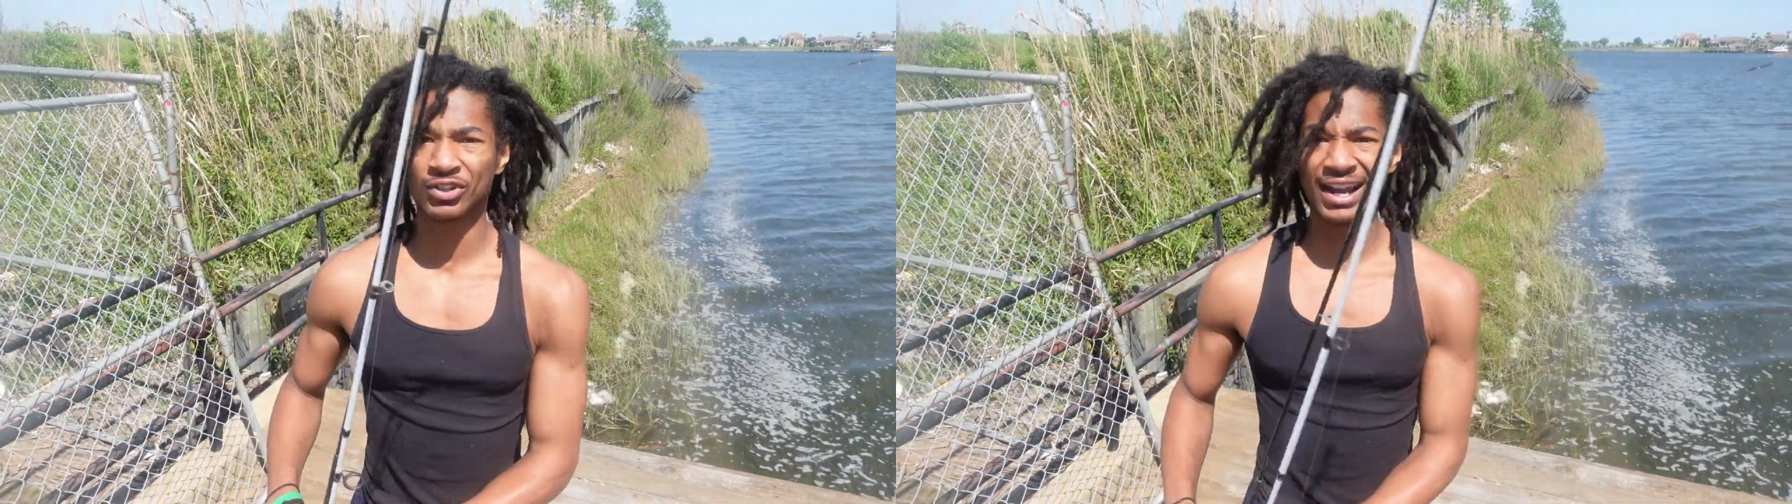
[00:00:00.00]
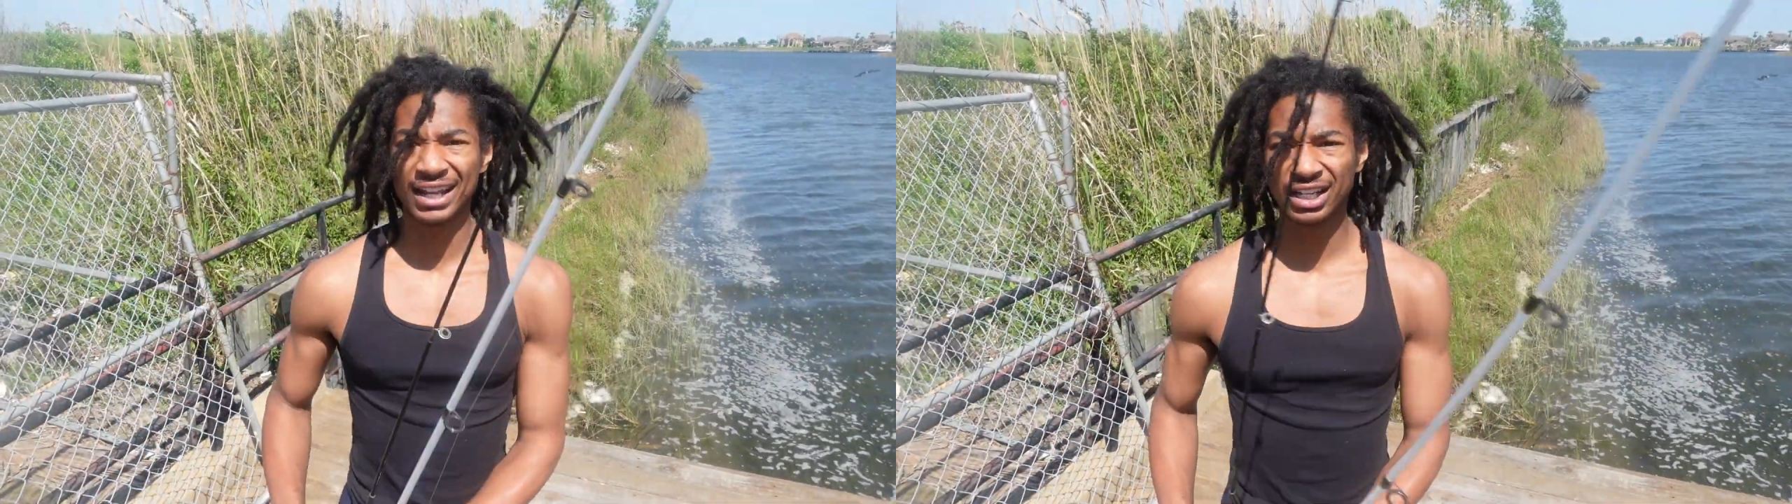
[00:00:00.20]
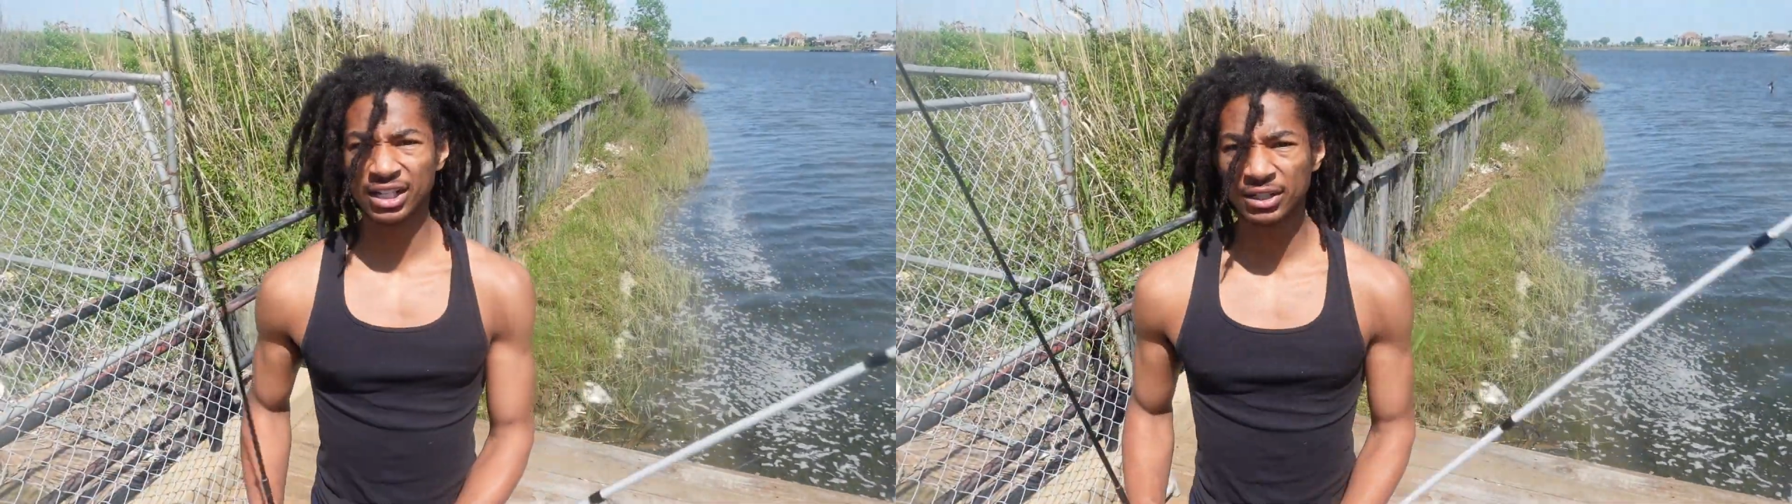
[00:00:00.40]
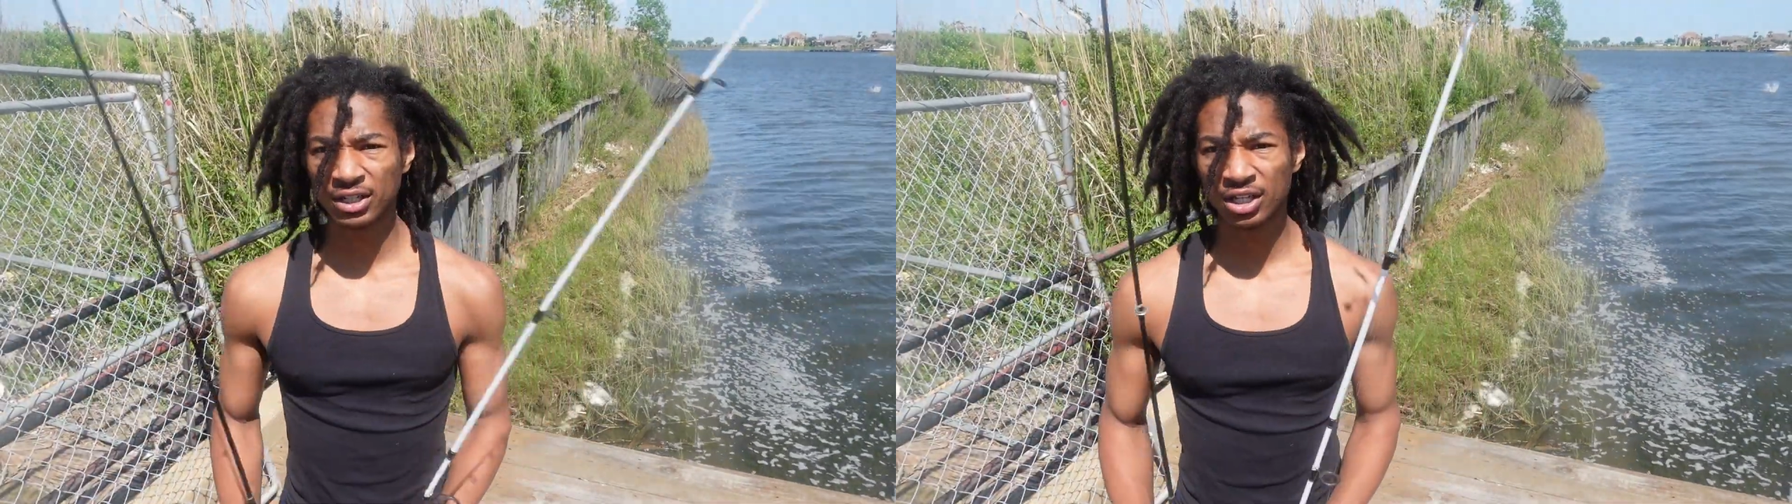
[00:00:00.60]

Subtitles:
right here.